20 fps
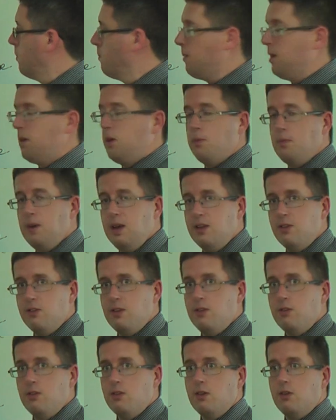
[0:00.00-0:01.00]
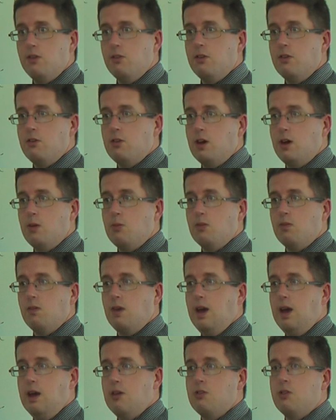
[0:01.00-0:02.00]
but your peak season is your times of
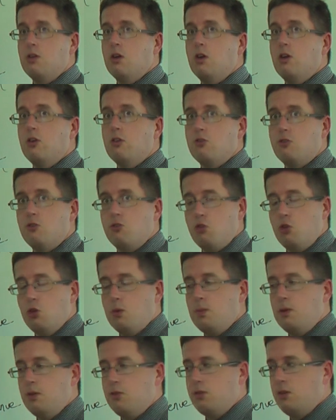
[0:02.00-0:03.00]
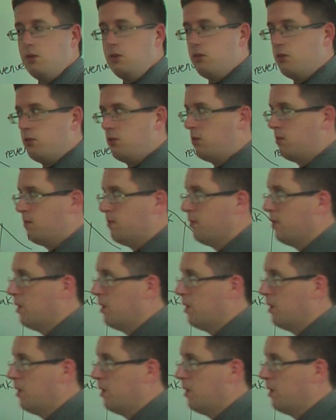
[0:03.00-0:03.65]
cash surpluses.